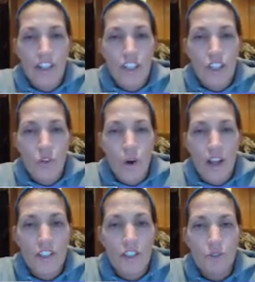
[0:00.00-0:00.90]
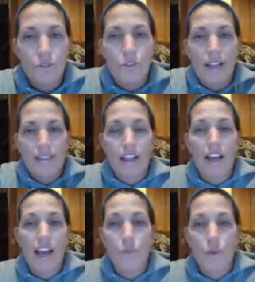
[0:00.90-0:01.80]
It just crosses through like the
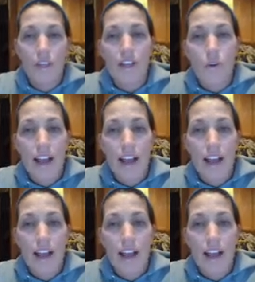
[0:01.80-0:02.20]
line would,